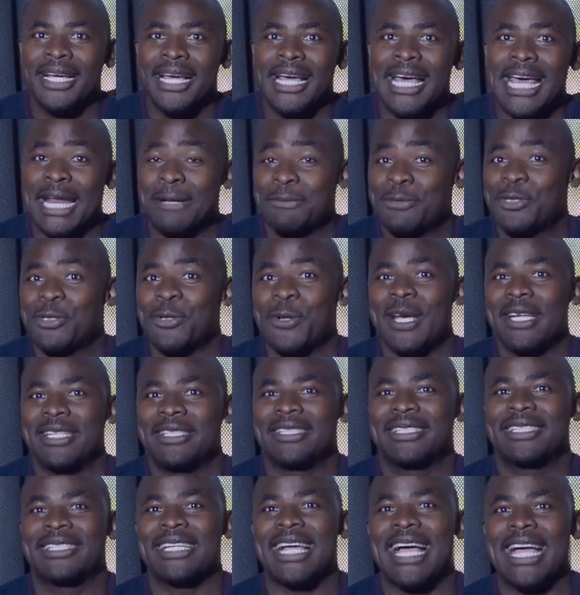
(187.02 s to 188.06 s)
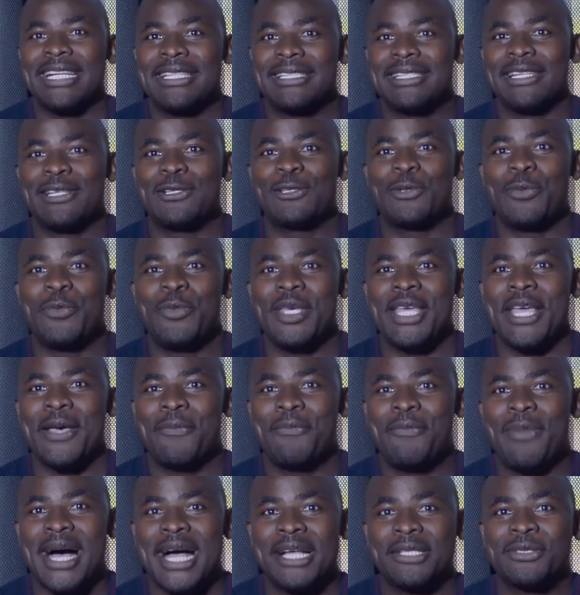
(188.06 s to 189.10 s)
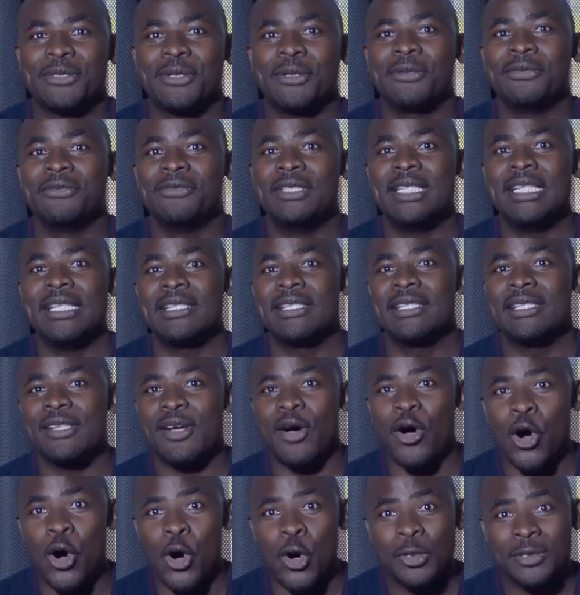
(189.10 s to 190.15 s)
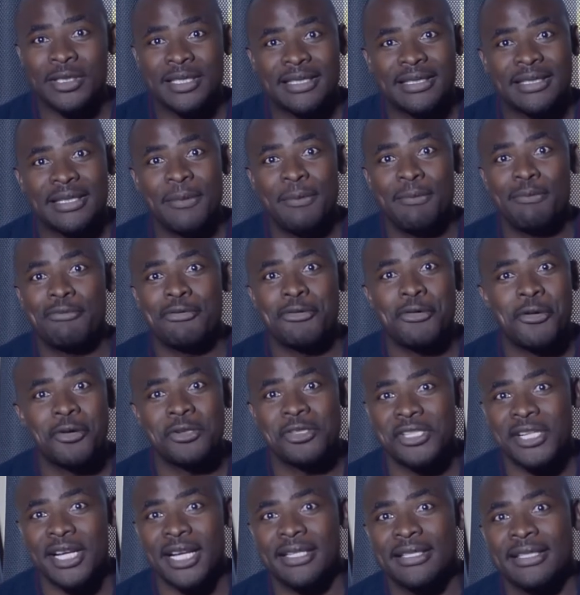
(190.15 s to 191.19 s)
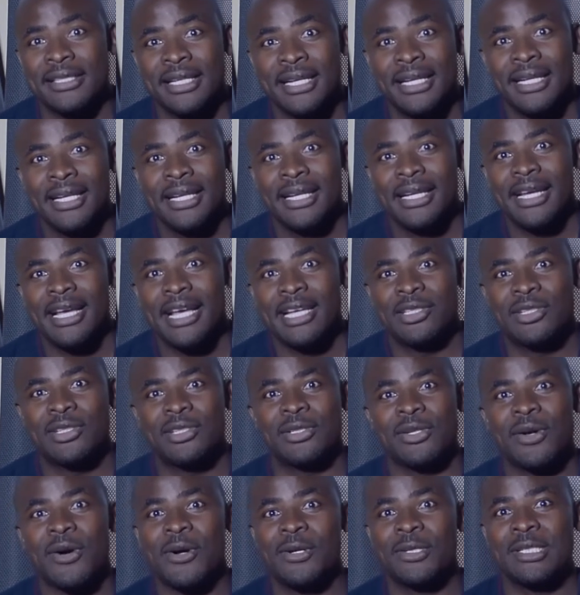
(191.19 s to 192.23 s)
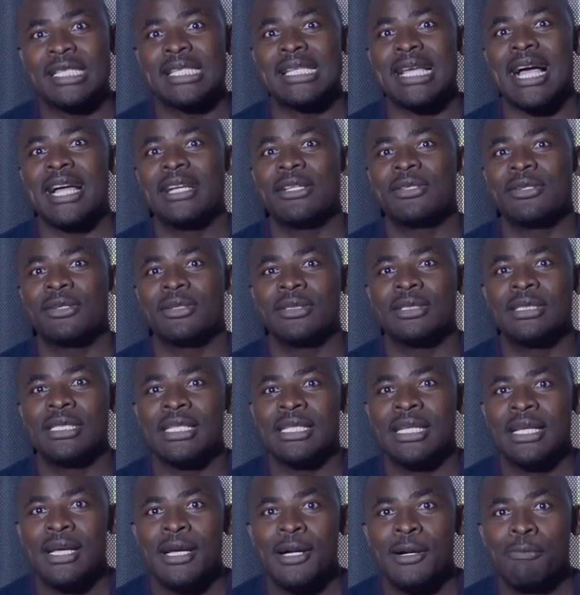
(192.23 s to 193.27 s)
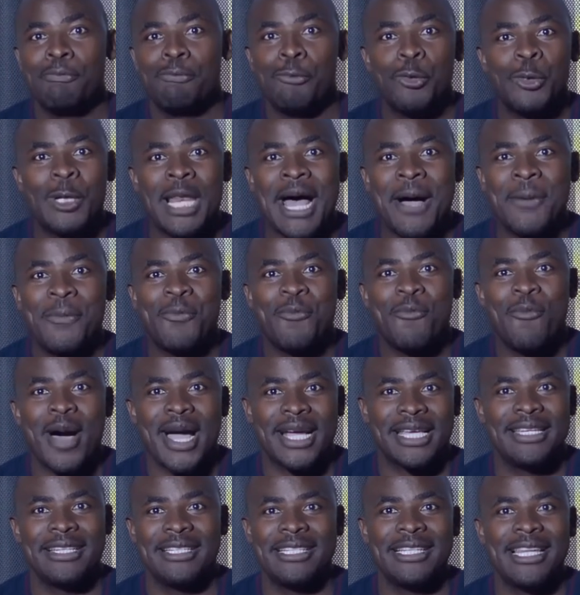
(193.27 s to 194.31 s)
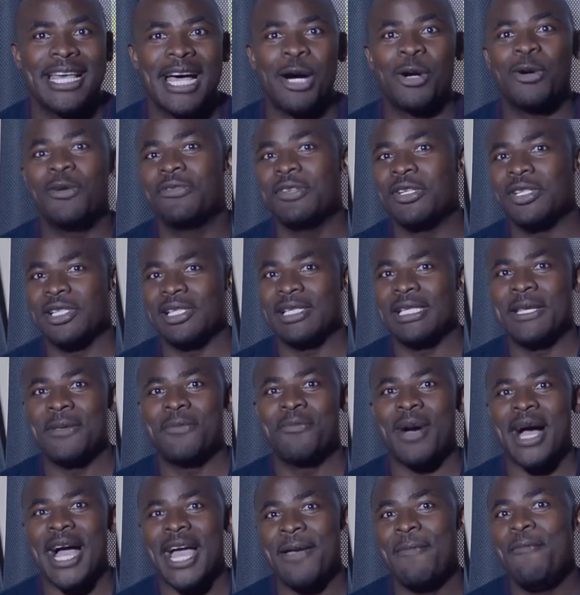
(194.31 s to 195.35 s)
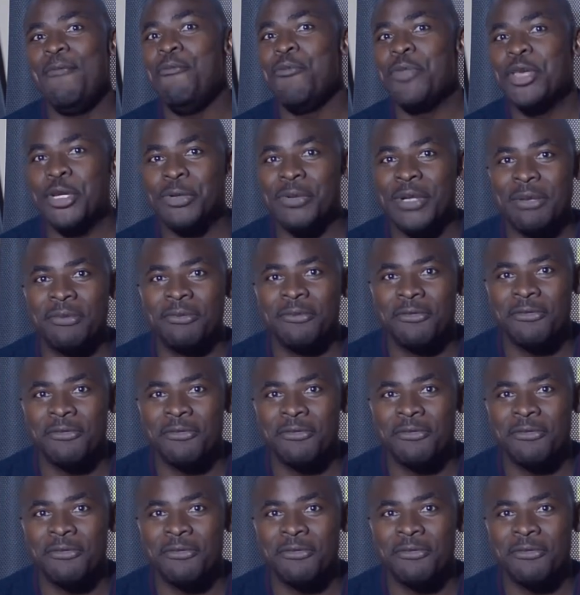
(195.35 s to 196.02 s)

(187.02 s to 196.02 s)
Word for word: and I'm so excited to be a part of this awesome project, a song titled Mulambakilila, obviously by Mirriam